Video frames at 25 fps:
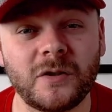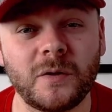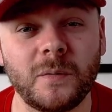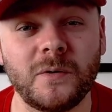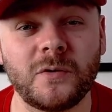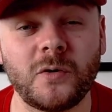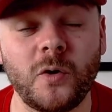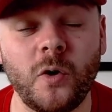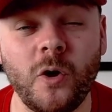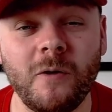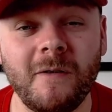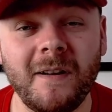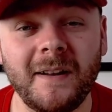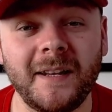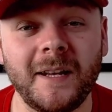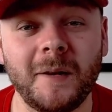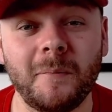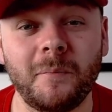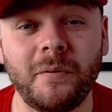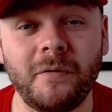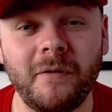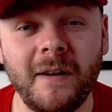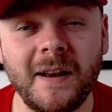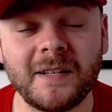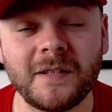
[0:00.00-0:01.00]
to his already
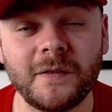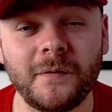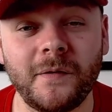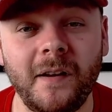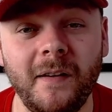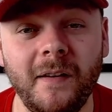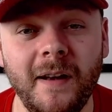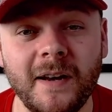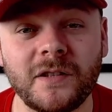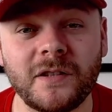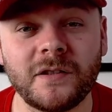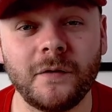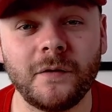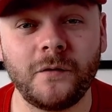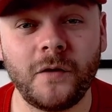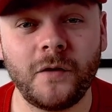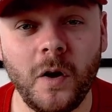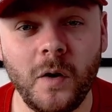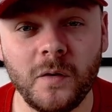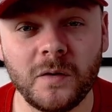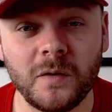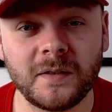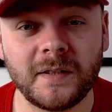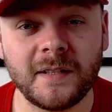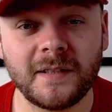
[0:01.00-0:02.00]
impressive collection of
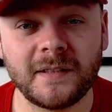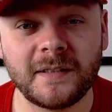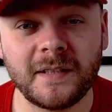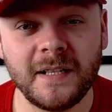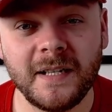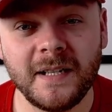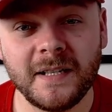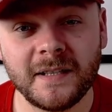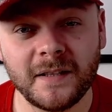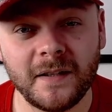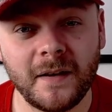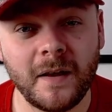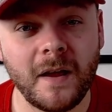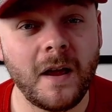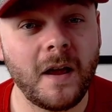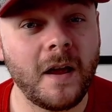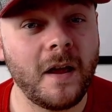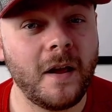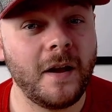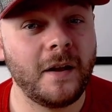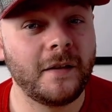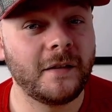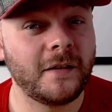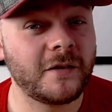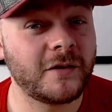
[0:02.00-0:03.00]
goals this season,
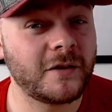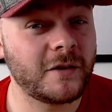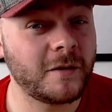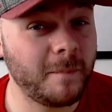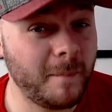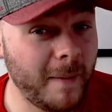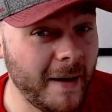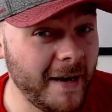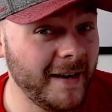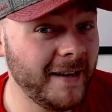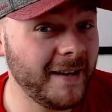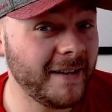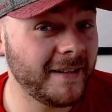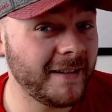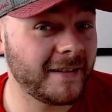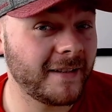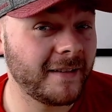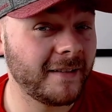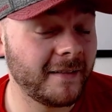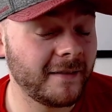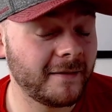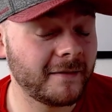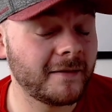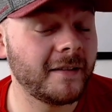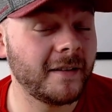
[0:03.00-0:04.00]
despite
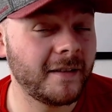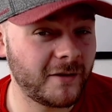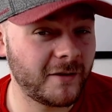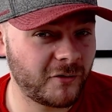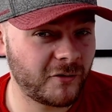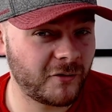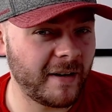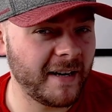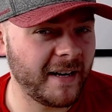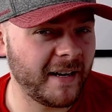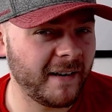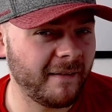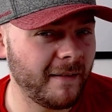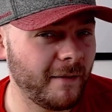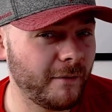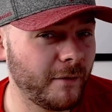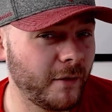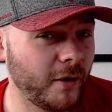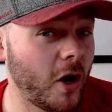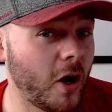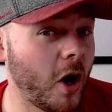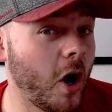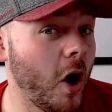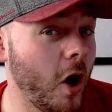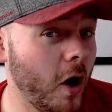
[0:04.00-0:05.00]
the striker having
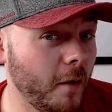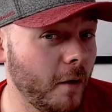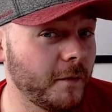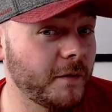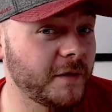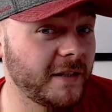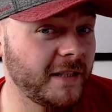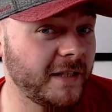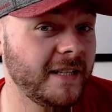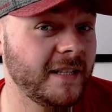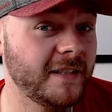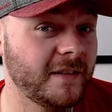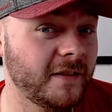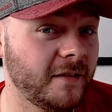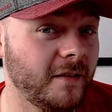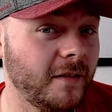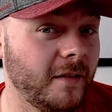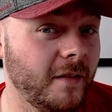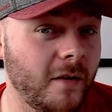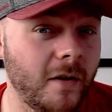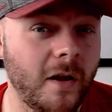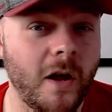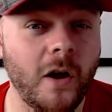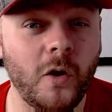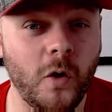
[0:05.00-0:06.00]
an off season
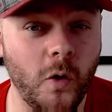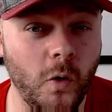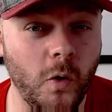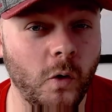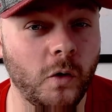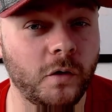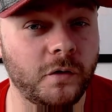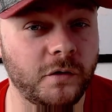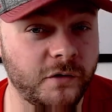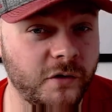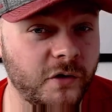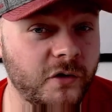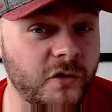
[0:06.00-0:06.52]
according to